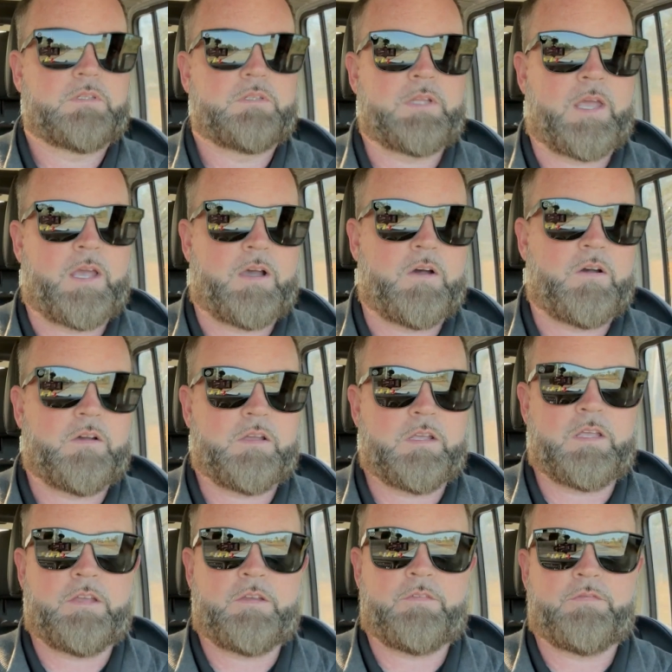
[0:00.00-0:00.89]
Now,
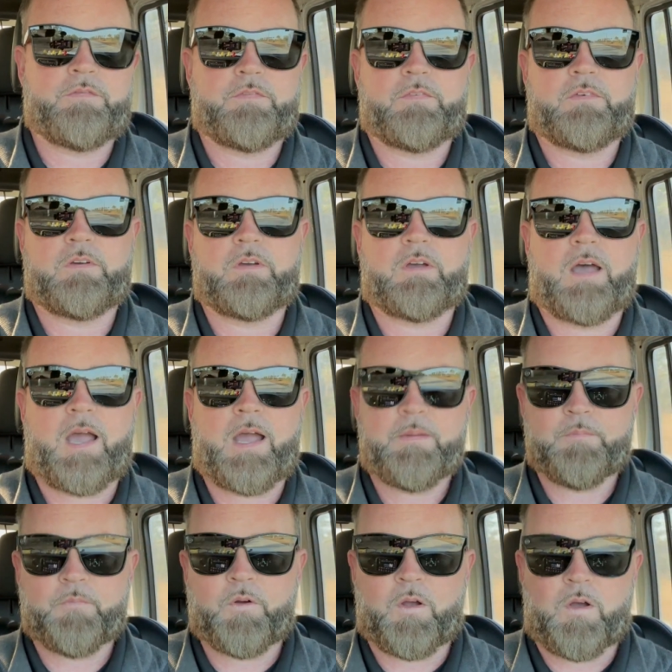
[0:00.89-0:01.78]
if
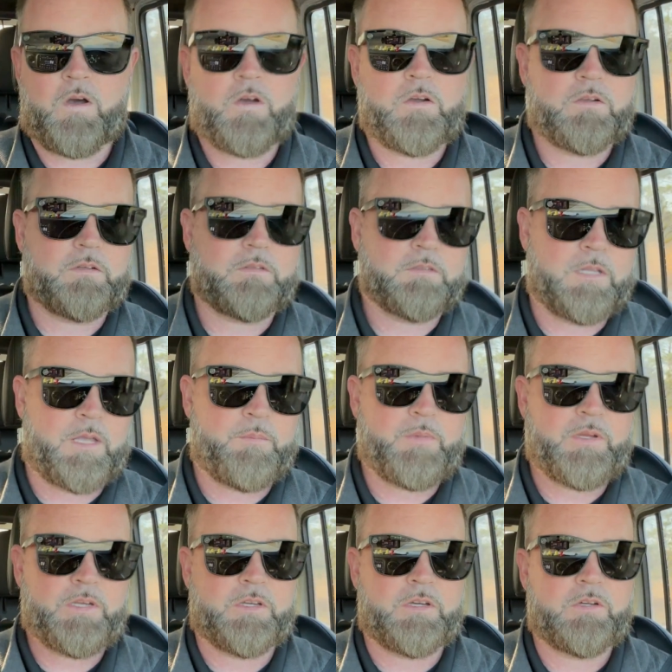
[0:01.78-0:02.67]
I'm wrong, let
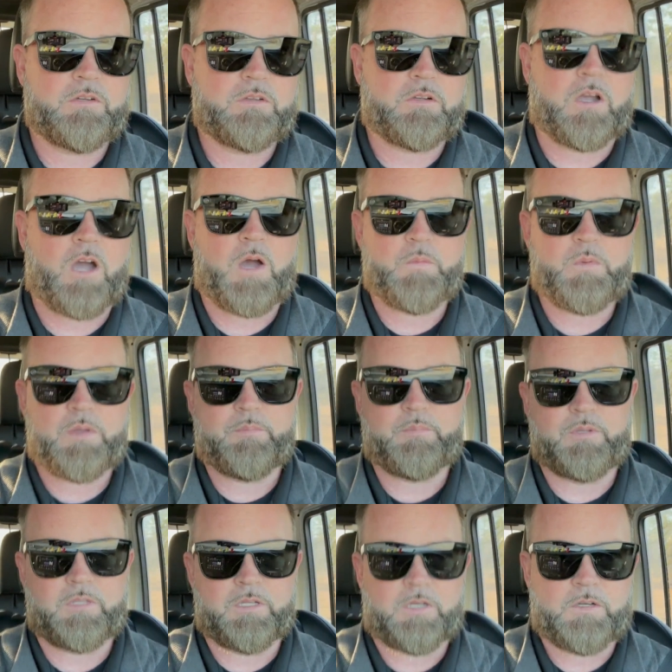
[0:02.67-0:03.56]
me know,
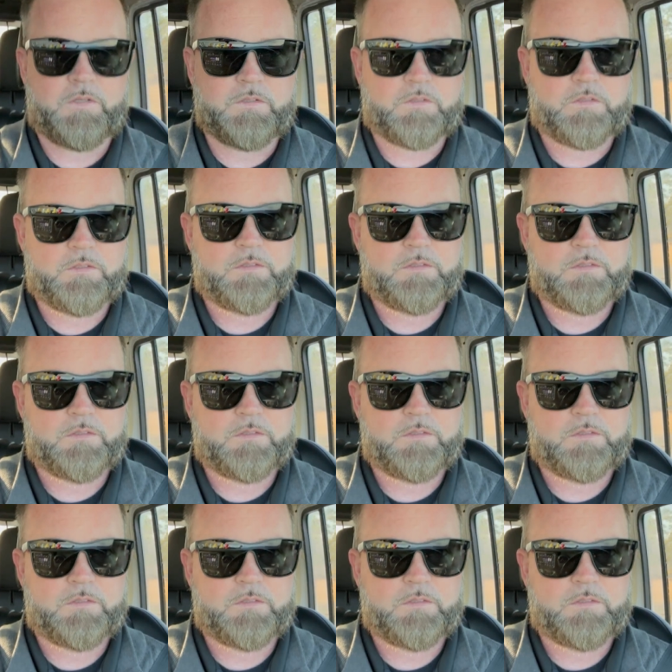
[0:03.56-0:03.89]
comment below.